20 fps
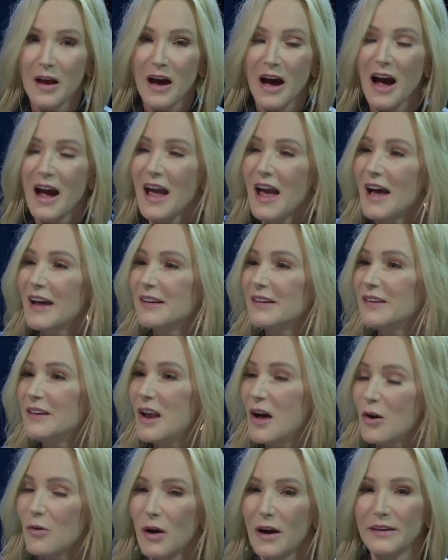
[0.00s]
I had
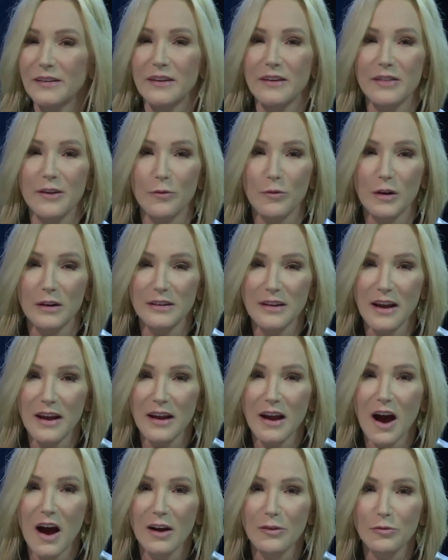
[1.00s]
no idea that one day
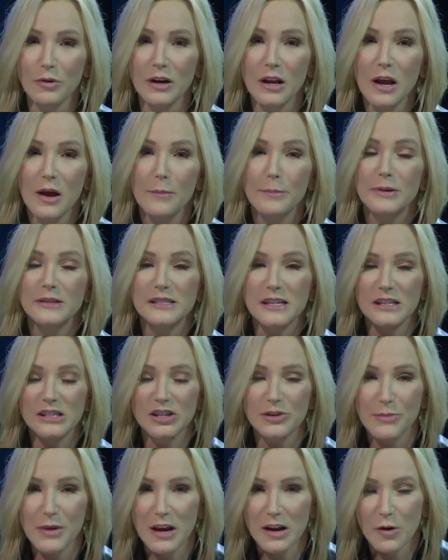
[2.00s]
God would
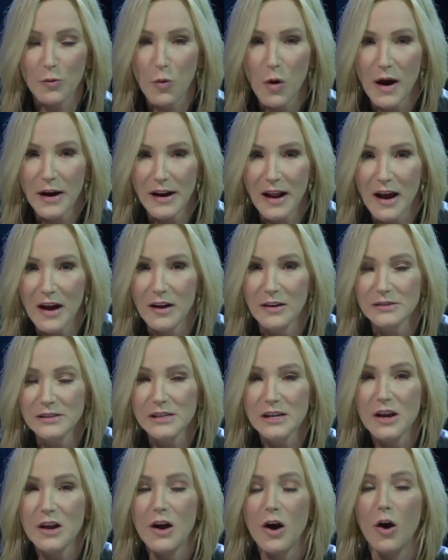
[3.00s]
position me in a White House
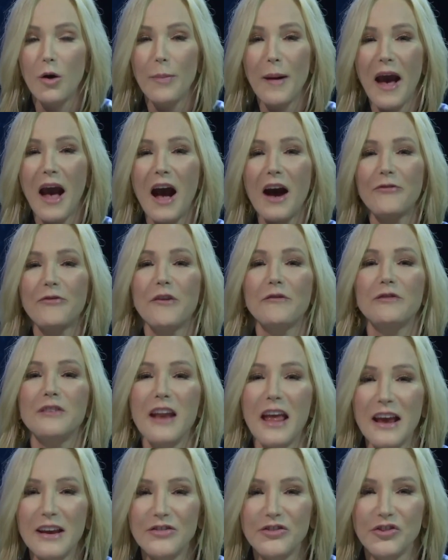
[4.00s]
on behalf of
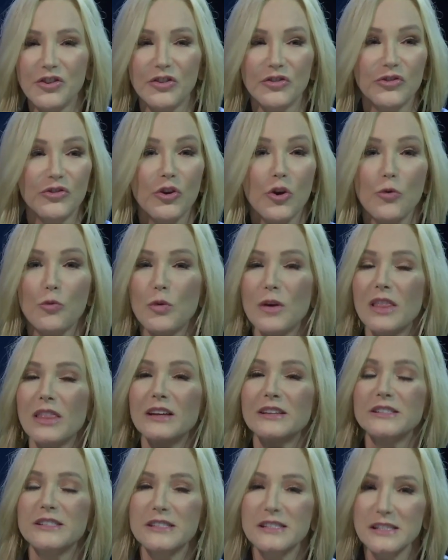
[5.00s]
nations,
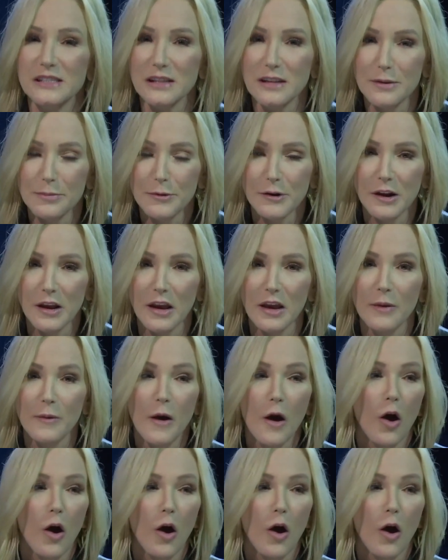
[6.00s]
religious liberty,